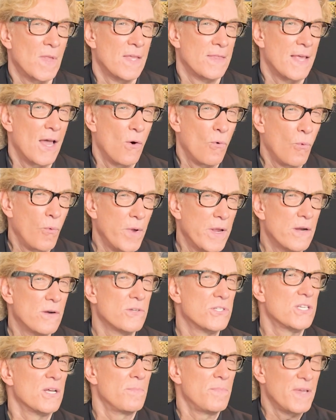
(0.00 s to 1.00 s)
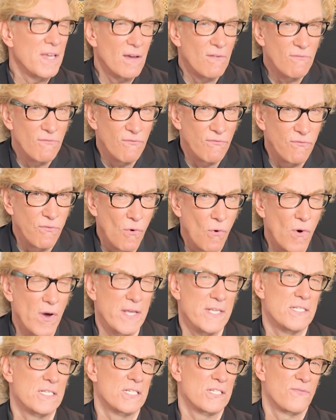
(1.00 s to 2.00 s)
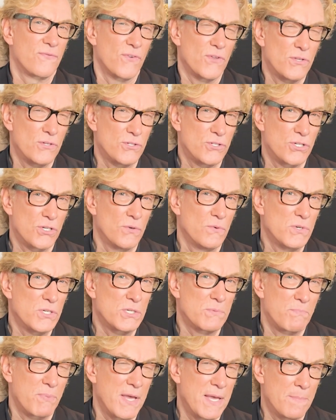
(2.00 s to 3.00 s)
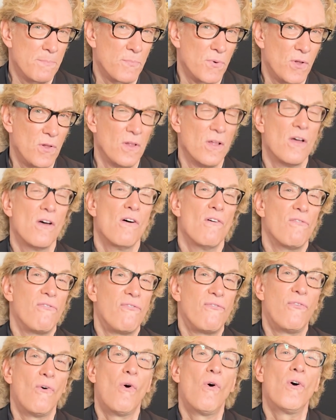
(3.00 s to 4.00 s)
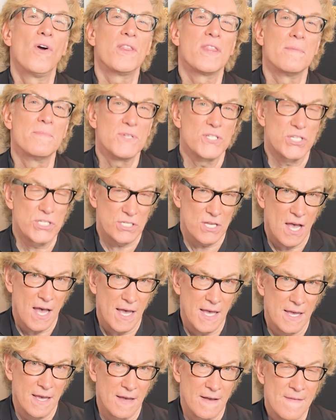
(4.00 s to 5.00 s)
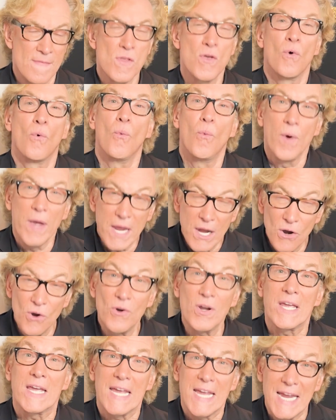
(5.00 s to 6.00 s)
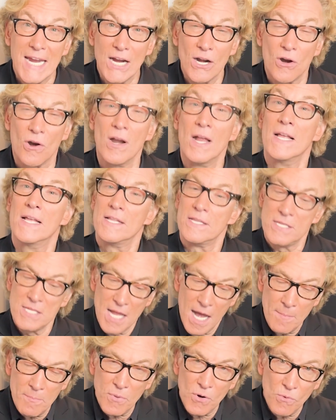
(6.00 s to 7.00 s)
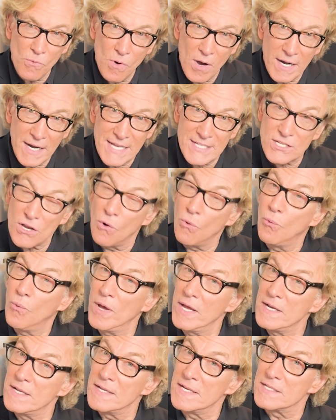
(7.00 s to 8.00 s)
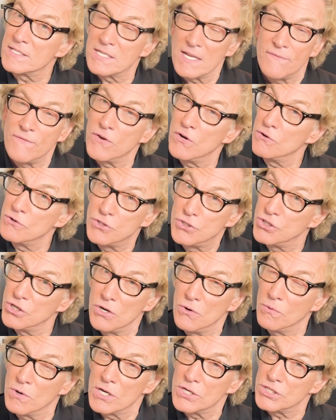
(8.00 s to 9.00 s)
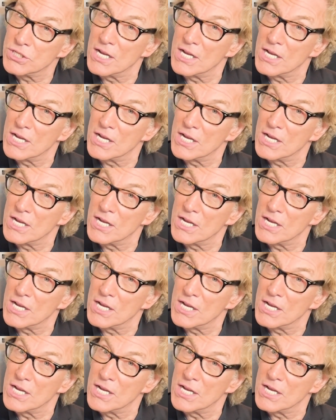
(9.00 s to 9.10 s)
that we're to be a voice for the Jewish people, for the Messiah. We're here, number one, as a witness. If you're Jewish